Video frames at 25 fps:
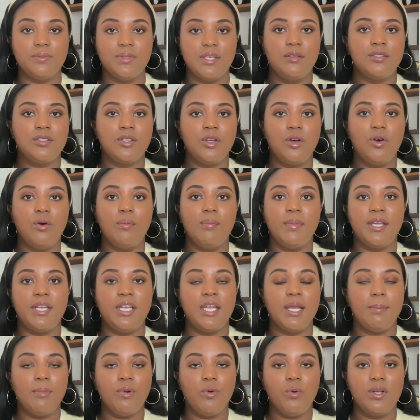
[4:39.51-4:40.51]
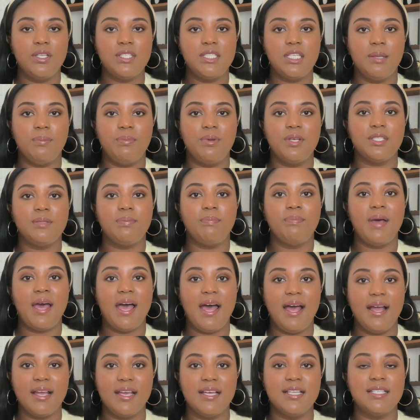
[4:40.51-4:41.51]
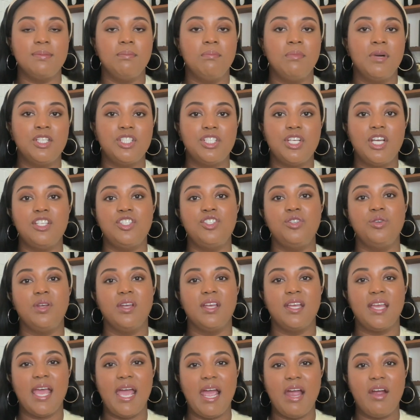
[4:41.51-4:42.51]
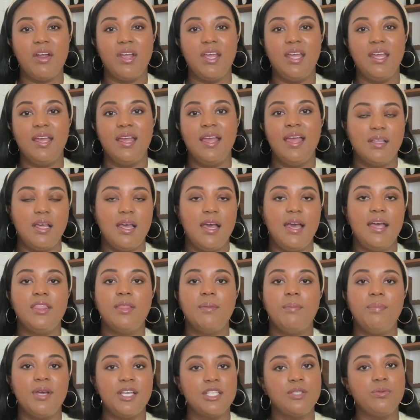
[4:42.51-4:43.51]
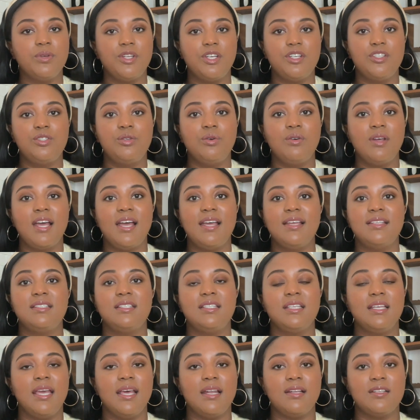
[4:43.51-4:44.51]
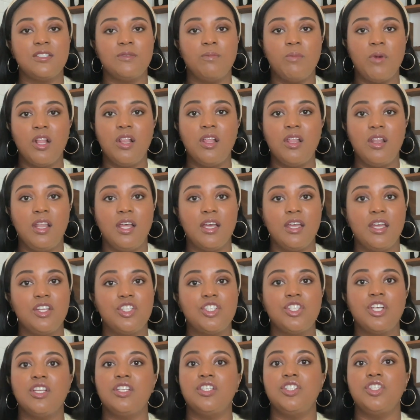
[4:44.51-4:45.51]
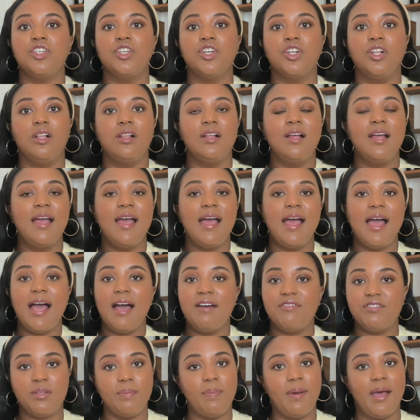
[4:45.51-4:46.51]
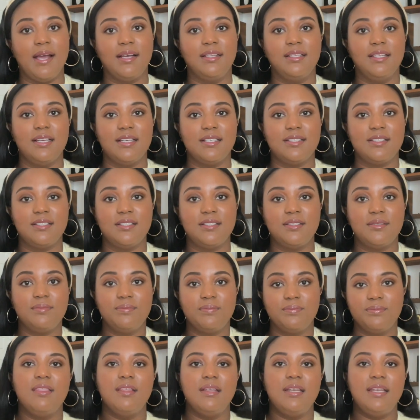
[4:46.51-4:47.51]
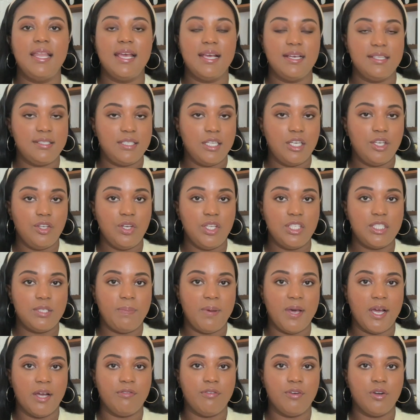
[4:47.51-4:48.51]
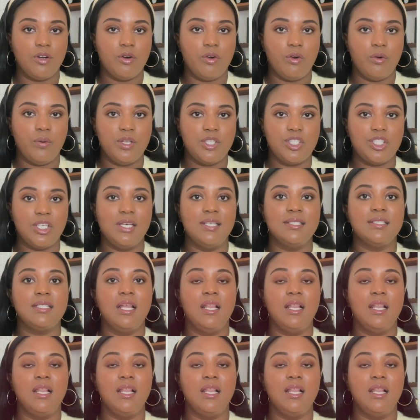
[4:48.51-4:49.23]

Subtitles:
So my number one tip is pack as much as you could carry. And the best way to do that is to get a smaller luggage, because you'll have to pack less. The next thing you need to pack for Croatia is a